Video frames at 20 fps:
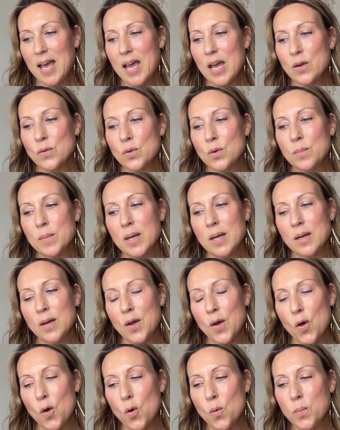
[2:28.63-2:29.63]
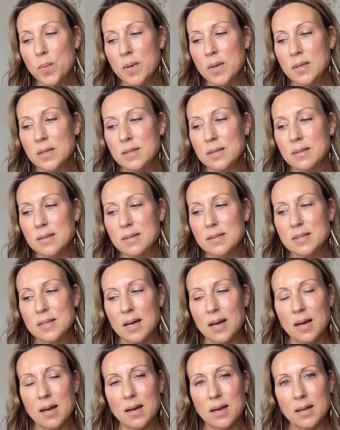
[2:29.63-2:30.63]
and remain open to the
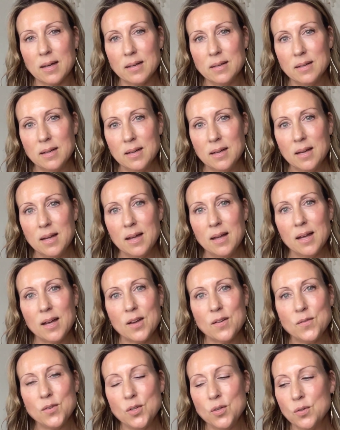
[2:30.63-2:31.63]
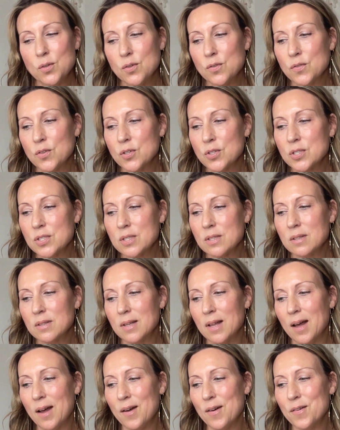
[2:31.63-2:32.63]
tide of universal
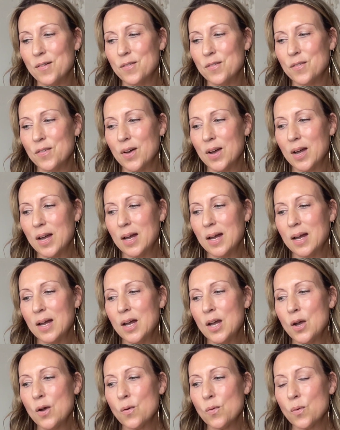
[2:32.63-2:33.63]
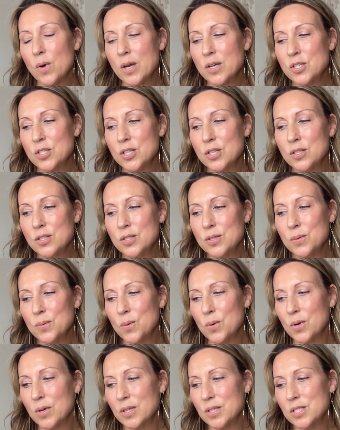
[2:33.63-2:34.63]
love rushing
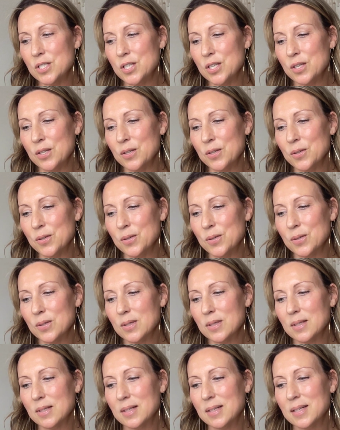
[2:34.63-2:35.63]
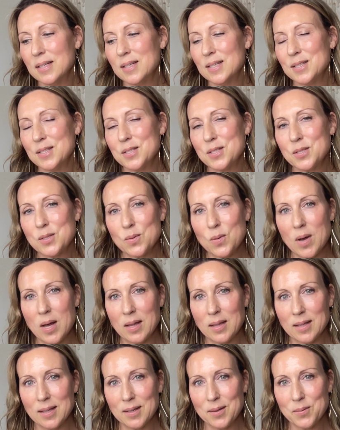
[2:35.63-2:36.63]
towards you,
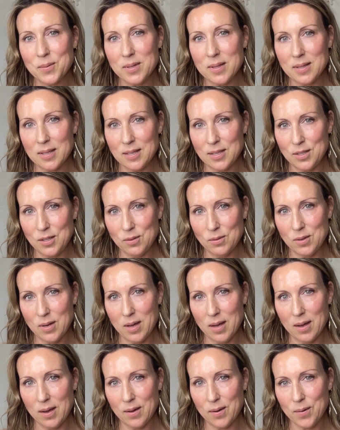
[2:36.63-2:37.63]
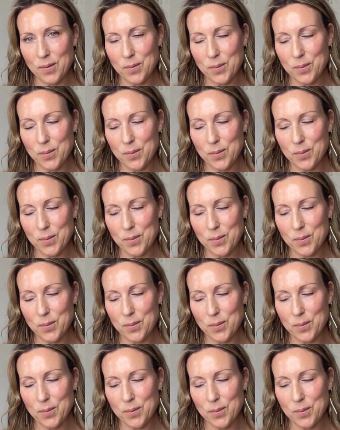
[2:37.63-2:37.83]
swelling within you now.